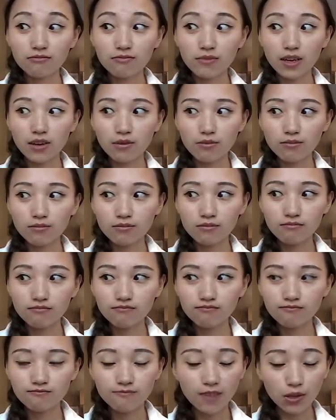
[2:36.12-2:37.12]

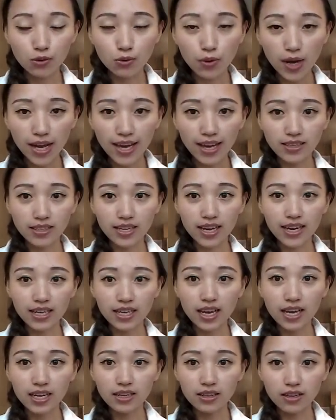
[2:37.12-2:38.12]
that's why I say
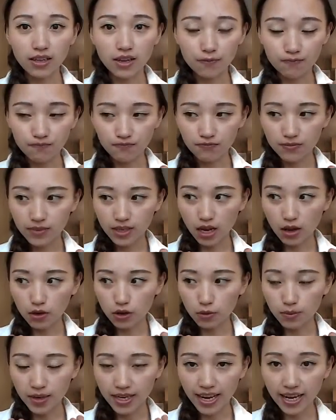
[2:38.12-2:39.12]
the
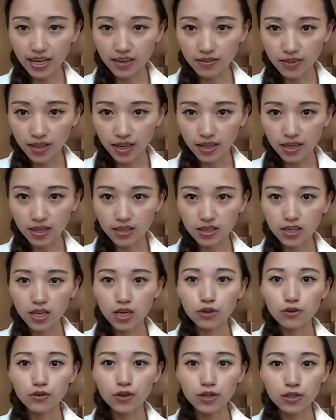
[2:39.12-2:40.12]
complicated thing is
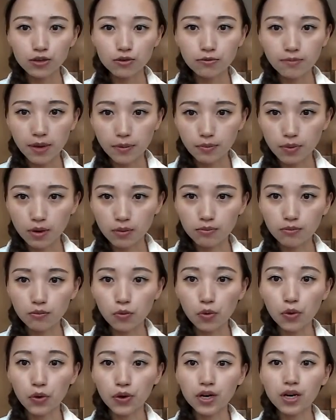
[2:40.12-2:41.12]
you need to remember
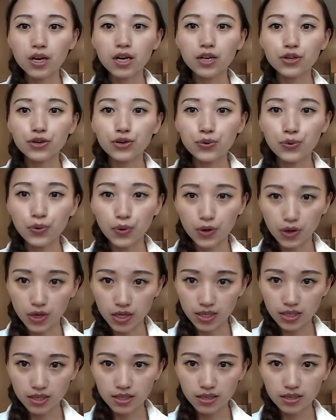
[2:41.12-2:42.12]
more new
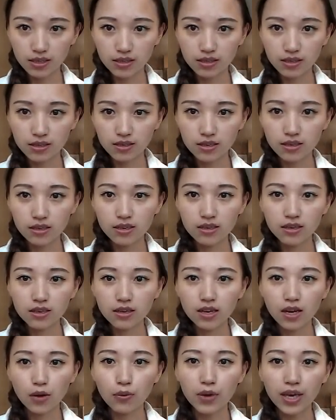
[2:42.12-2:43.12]
words.
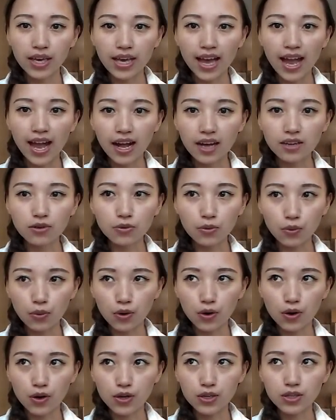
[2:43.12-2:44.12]
We add
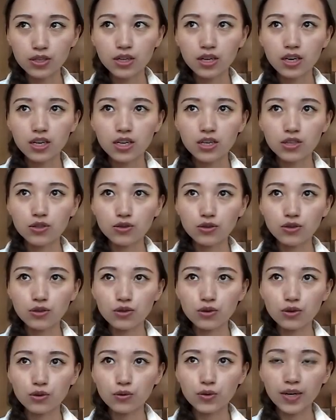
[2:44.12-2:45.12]
words
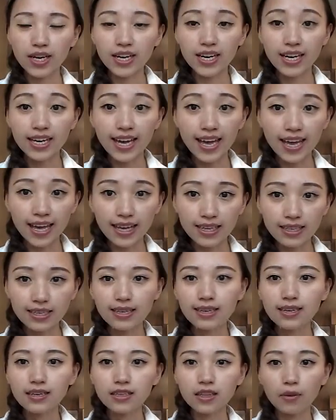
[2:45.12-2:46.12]
to indicate
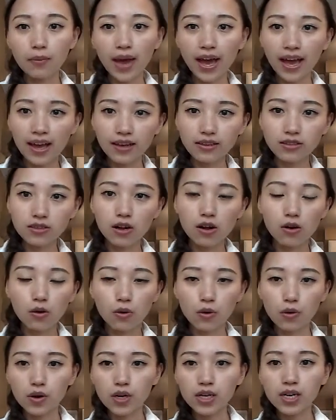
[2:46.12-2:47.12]
the past
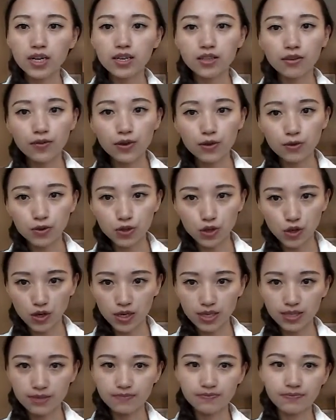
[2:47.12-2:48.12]
or the future.